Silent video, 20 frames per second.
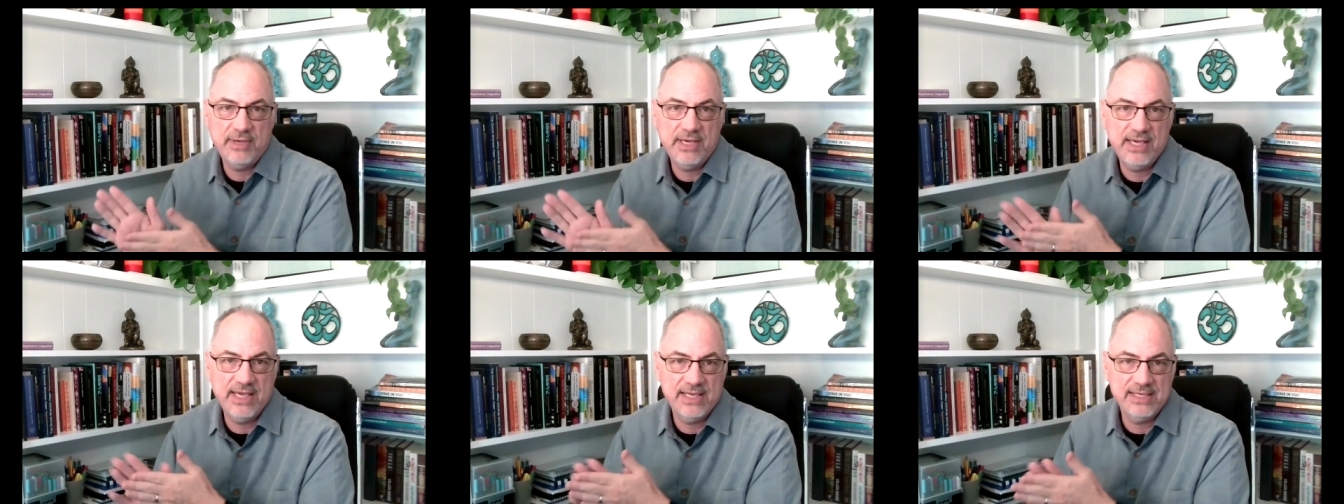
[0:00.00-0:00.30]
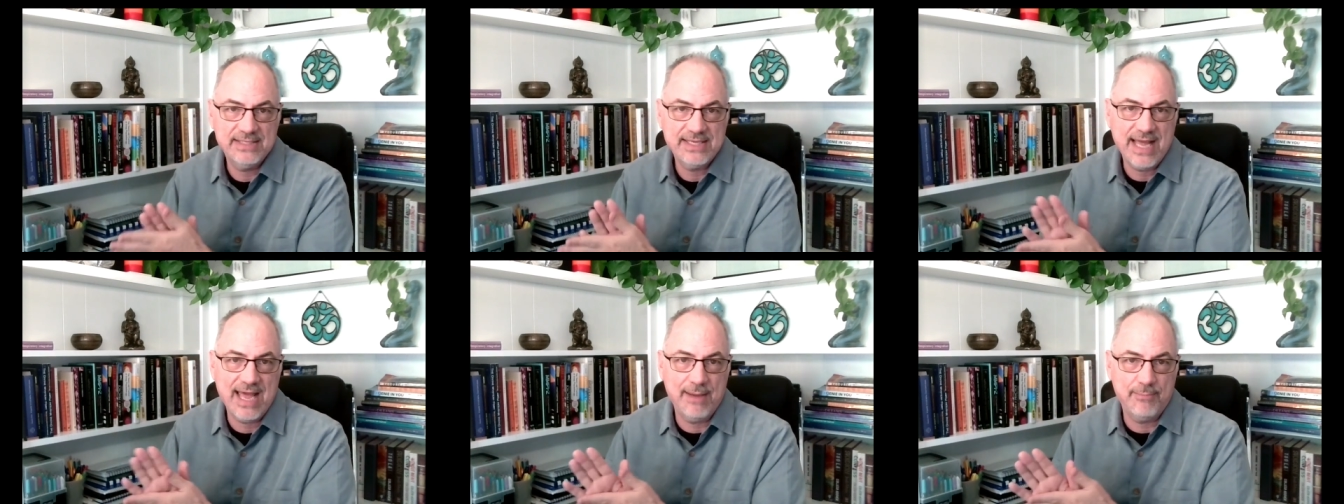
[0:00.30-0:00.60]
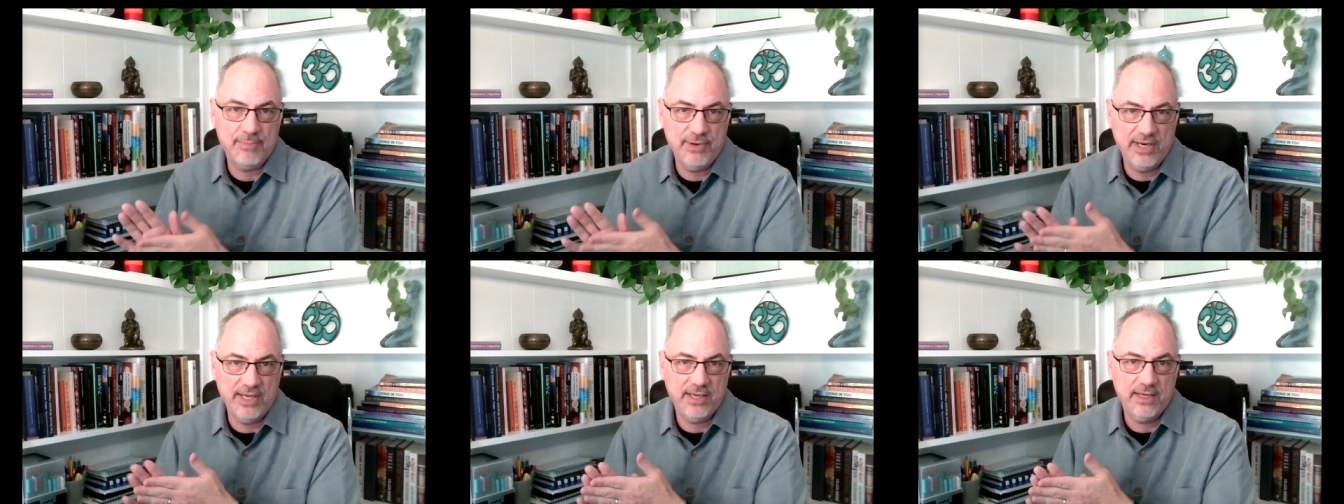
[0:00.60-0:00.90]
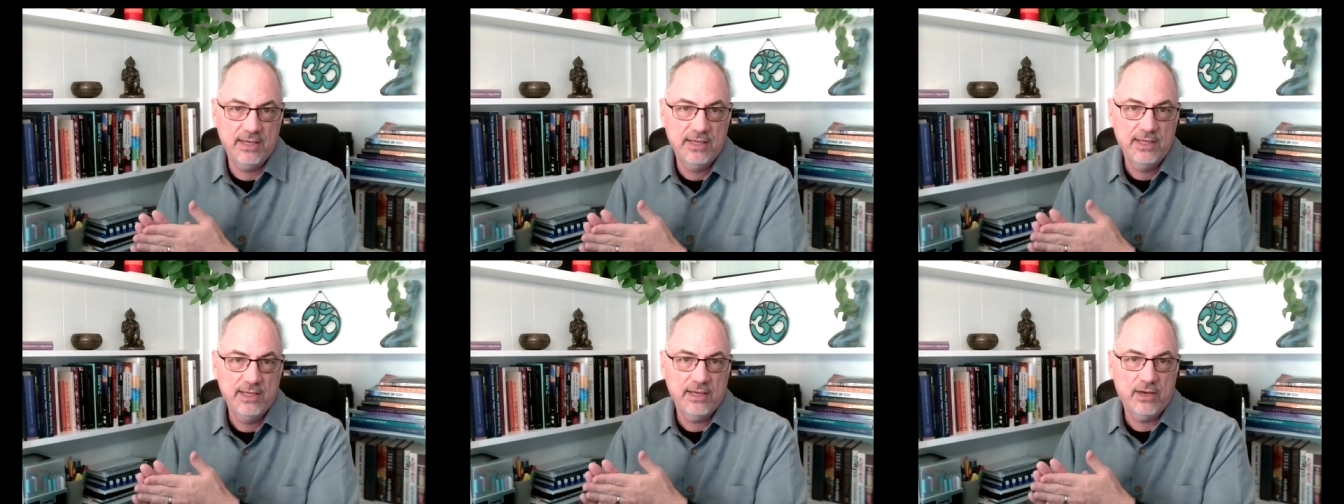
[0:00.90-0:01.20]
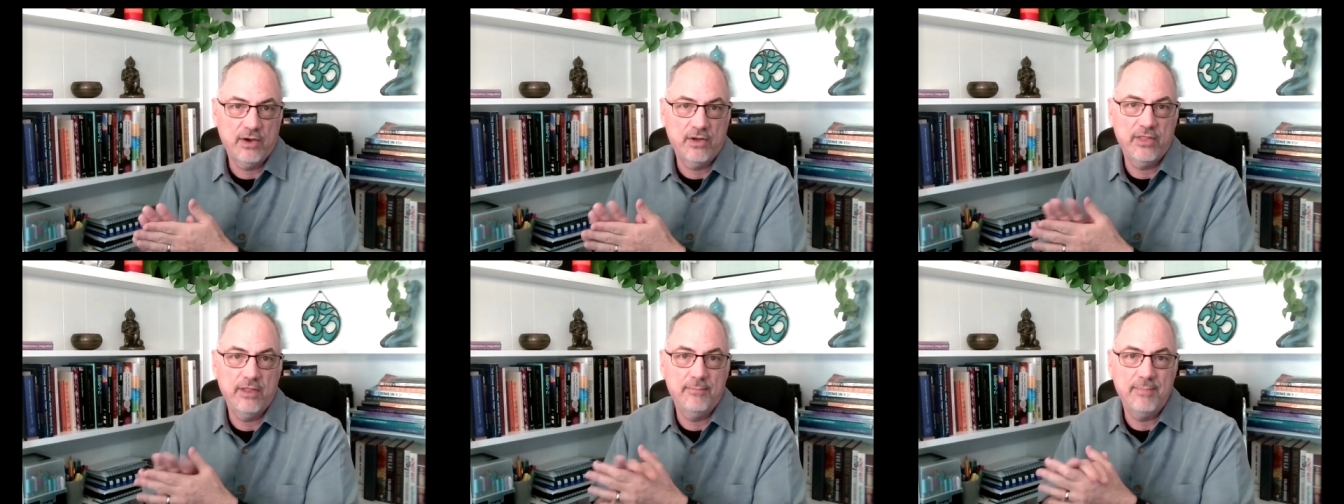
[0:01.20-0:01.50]
begins happening
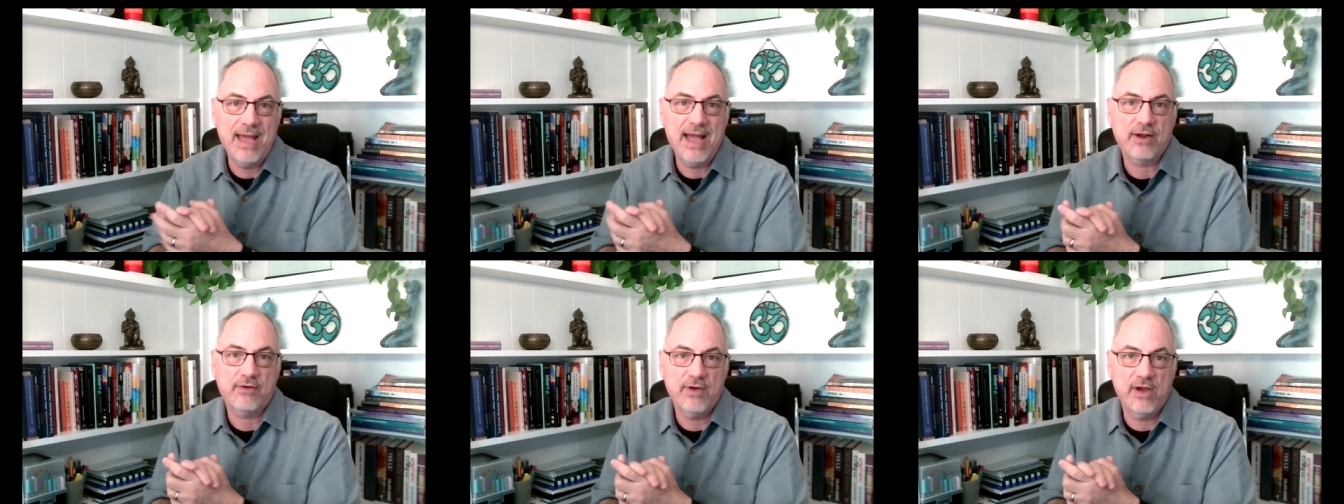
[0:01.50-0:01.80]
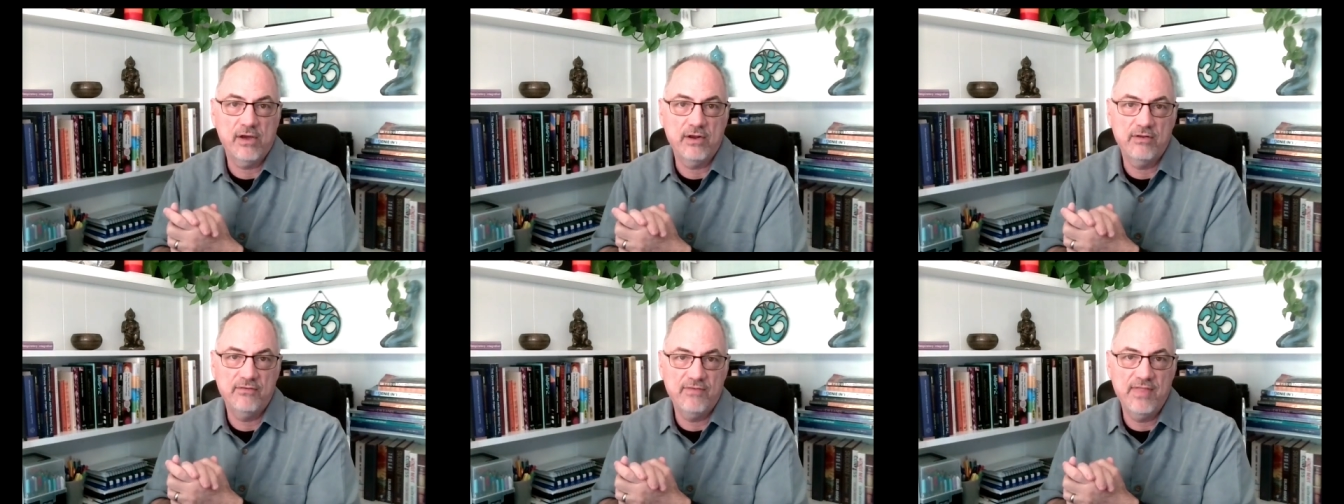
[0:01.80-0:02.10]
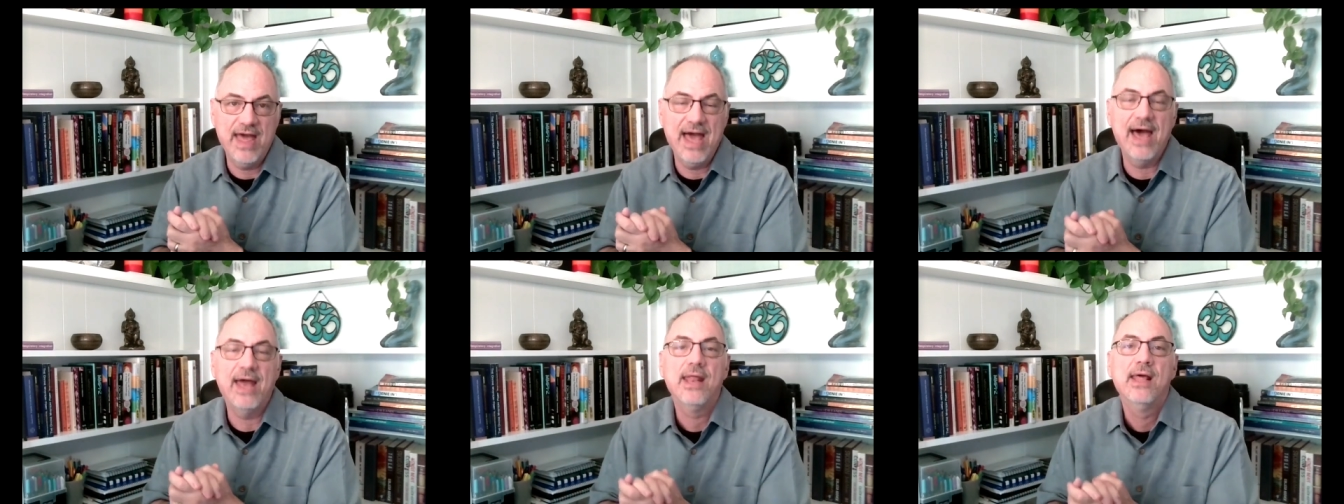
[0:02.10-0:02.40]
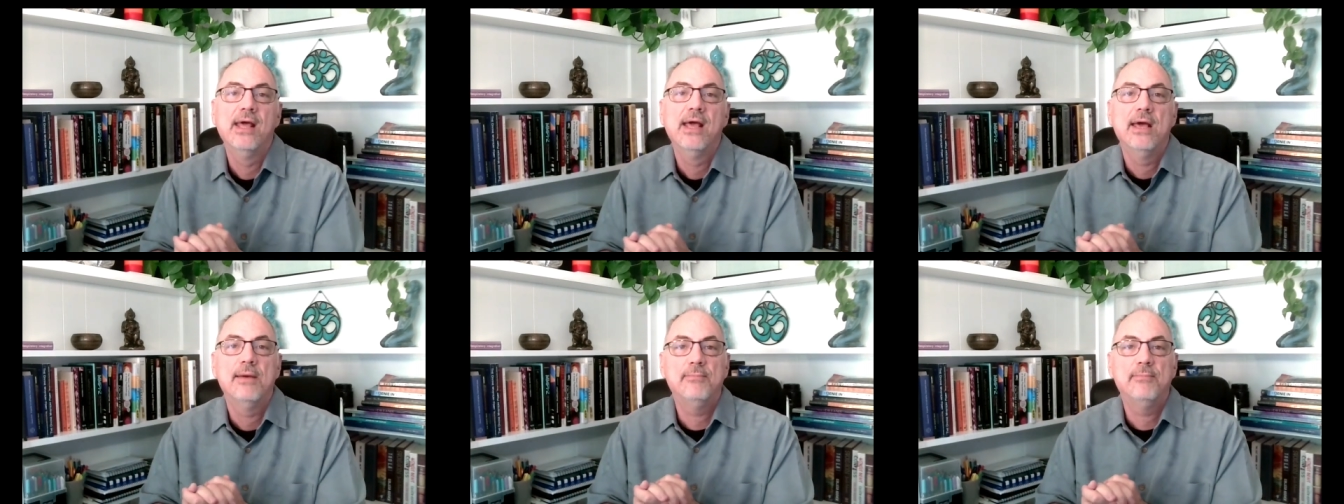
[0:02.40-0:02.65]
on the background of that